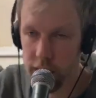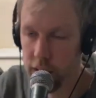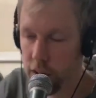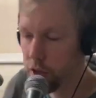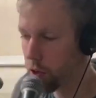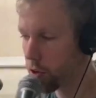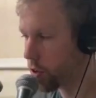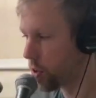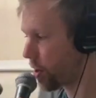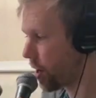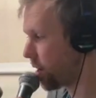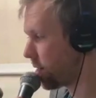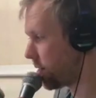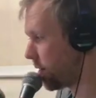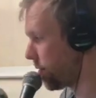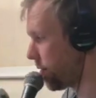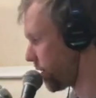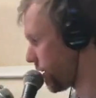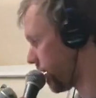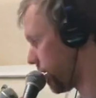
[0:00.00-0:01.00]
hear your
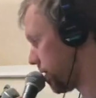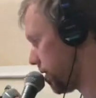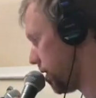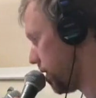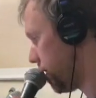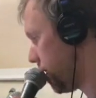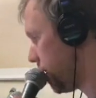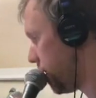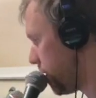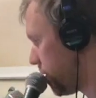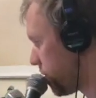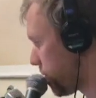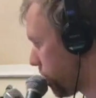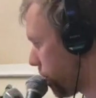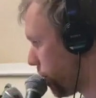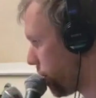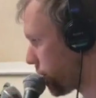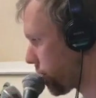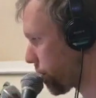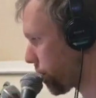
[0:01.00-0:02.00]
creativity.
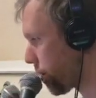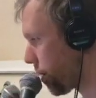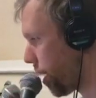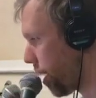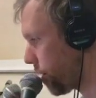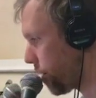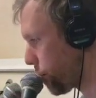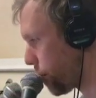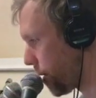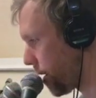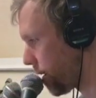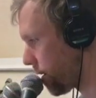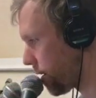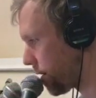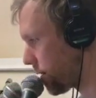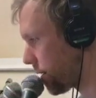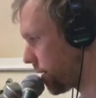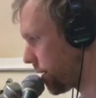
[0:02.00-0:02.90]
So in GarageBand, at